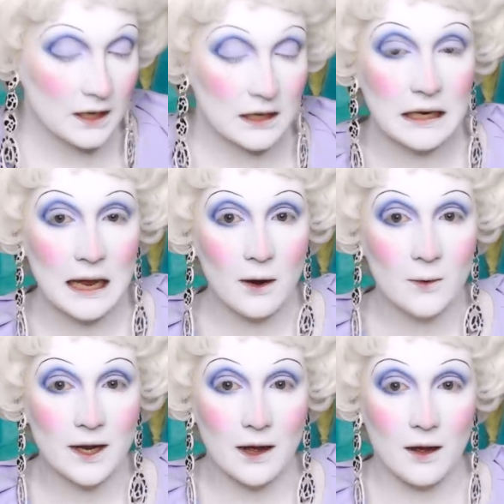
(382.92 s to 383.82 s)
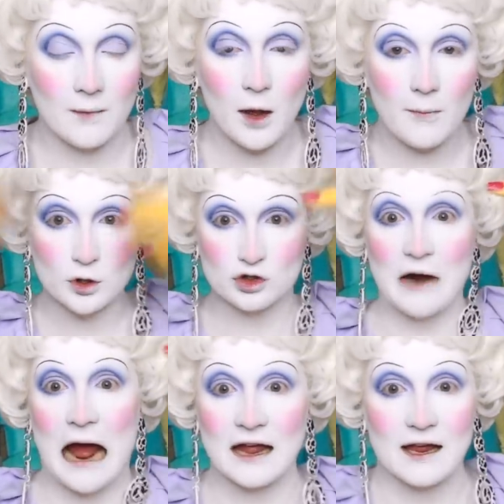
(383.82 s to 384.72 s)
clownier, I'm a lot more
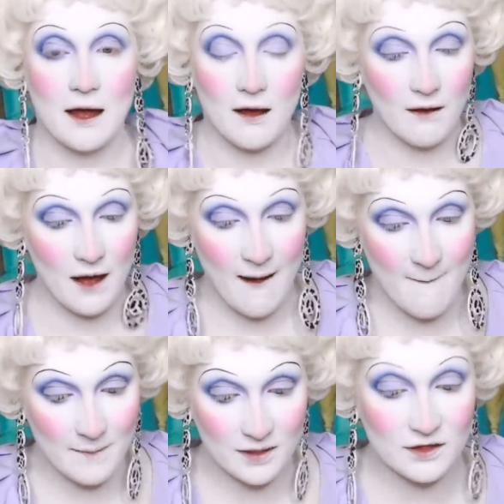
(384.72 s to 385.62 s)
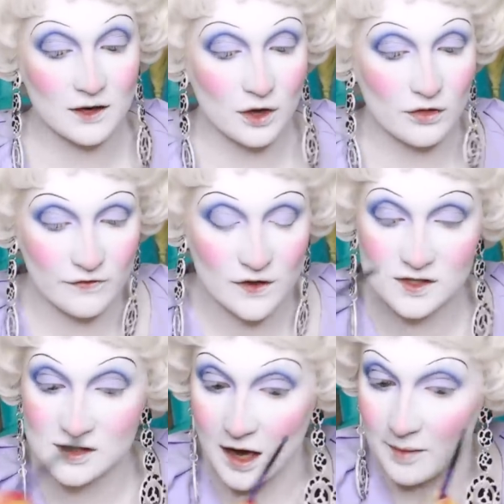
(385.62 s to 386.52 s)
draggier than the
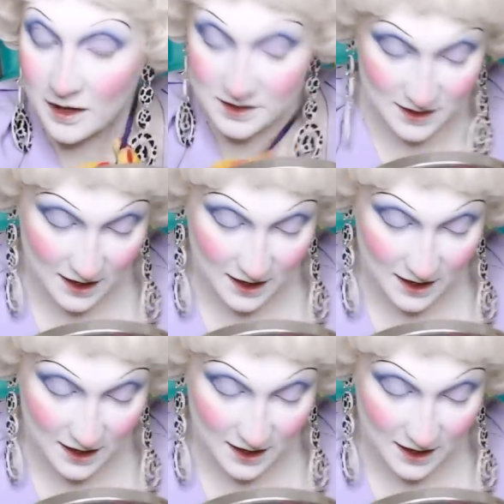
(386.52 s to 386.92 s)
first time I did